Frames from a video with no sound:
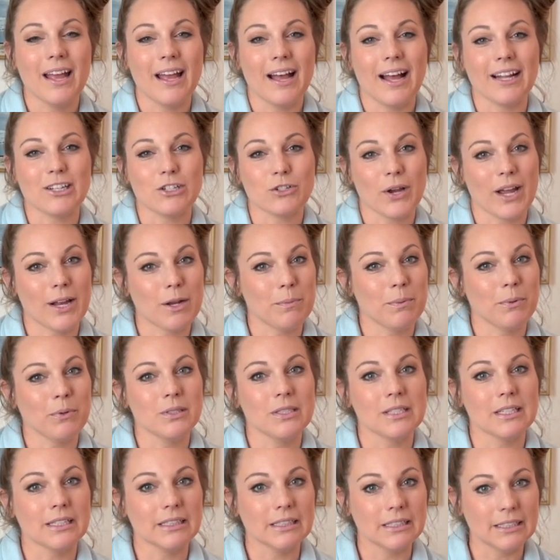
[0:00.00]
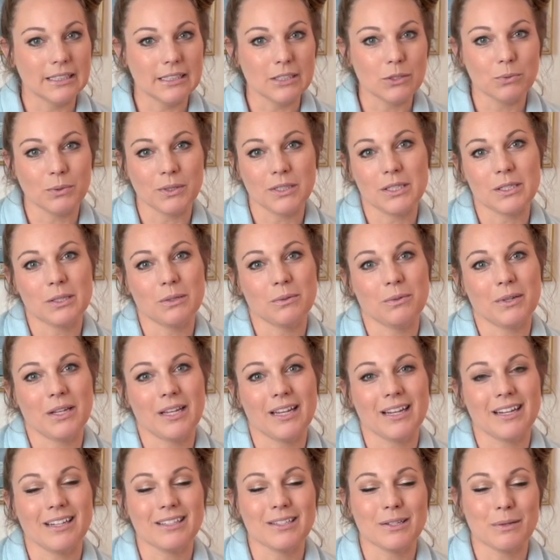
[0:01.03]
I try to post at least once a
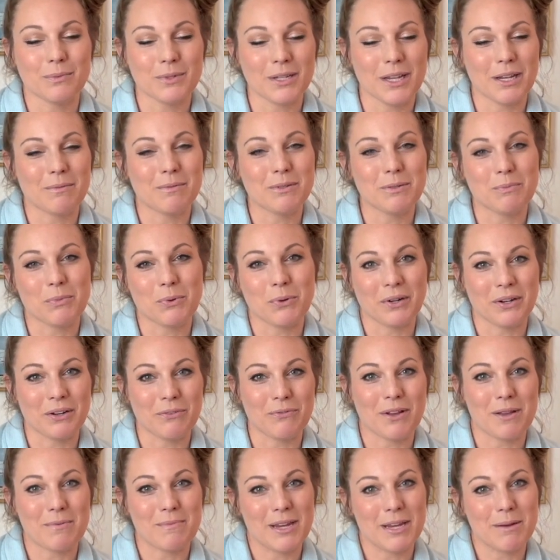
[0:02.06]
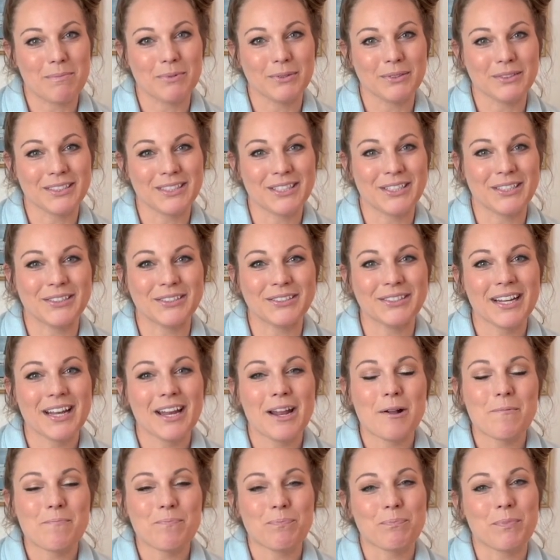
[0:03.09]
week, sometimes more if I'm able to,
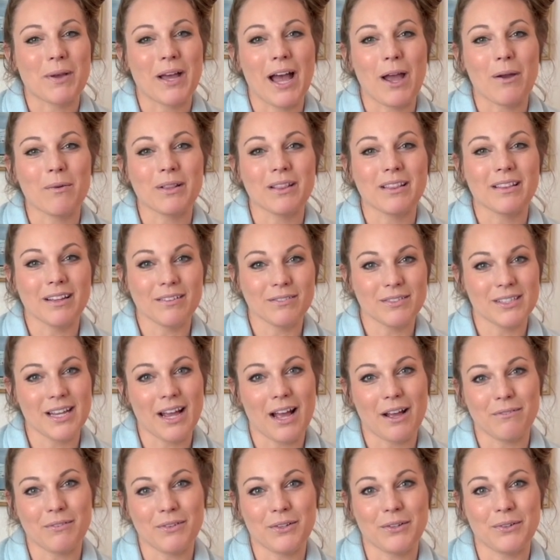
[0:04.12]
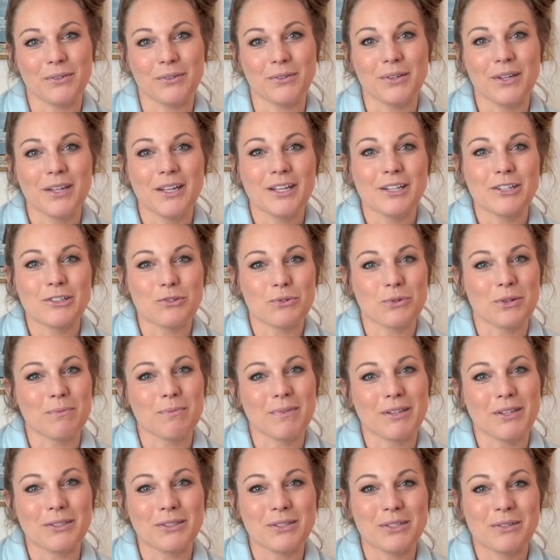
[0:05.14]
but I would love to have you join my
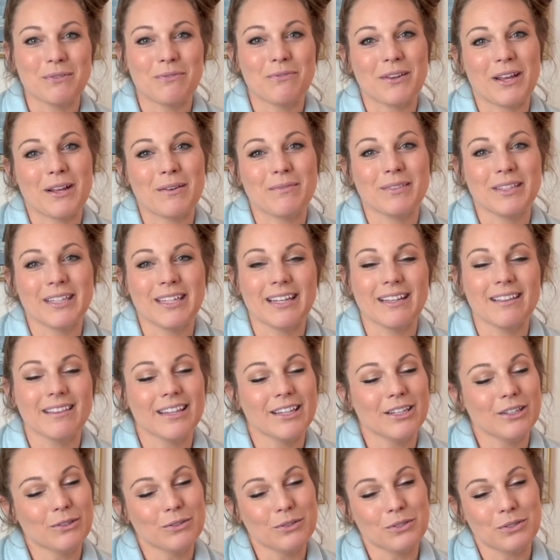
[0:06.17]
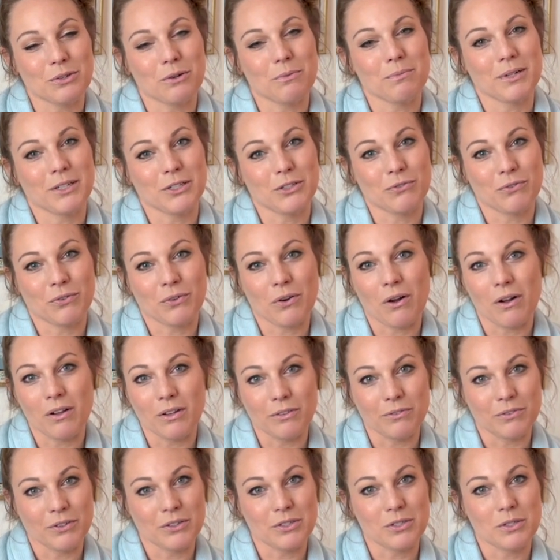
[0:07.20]
YouTube family. And thank you so much for all
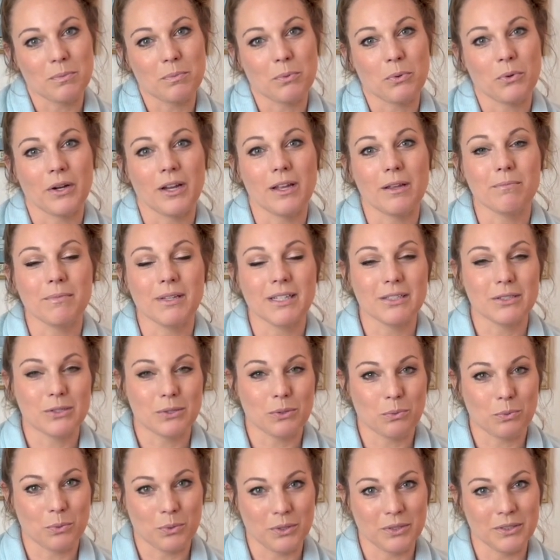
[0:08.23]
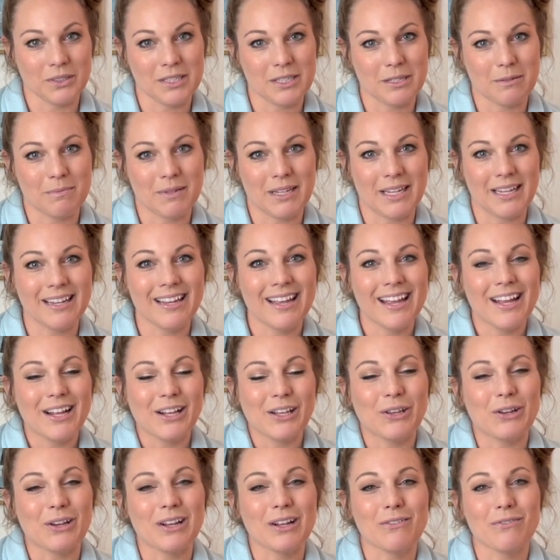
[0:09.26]
of your support. It means the world to me.
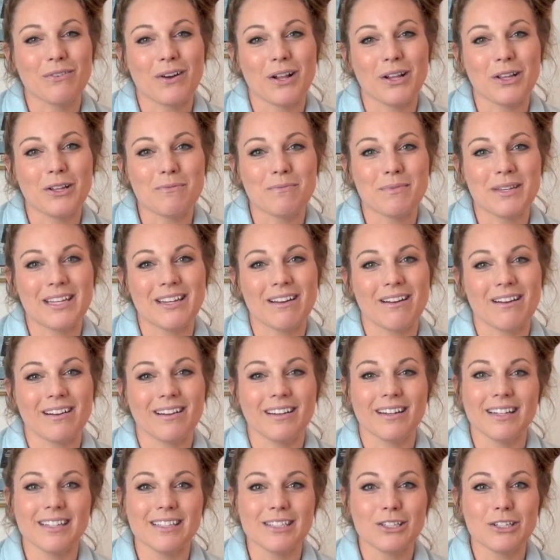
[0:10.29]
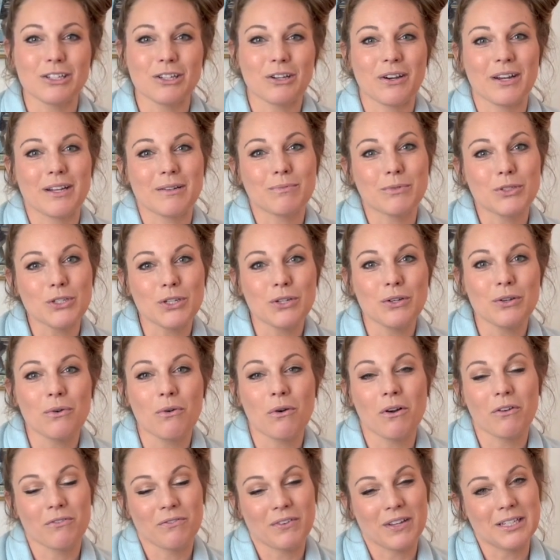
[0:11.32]
You can follow me on Instagram too,
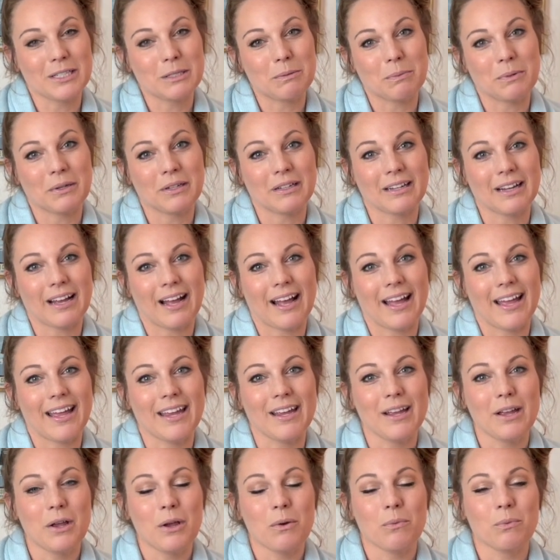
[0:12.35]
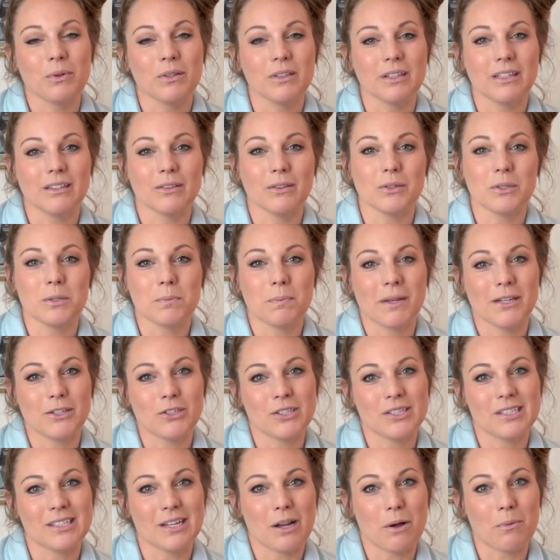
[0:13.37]
or Facebook. I will link those
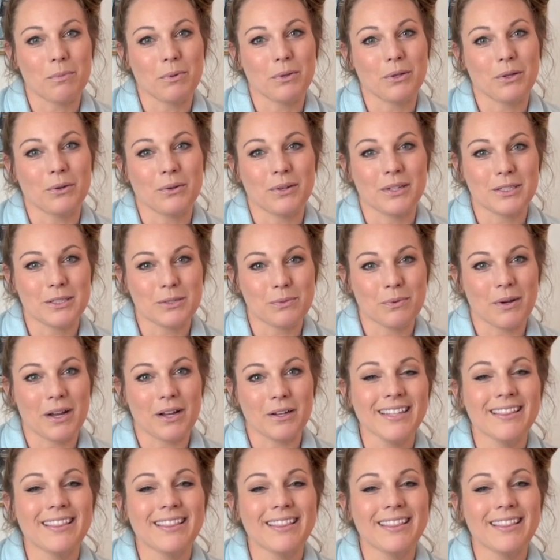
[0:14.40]
pages down below as well.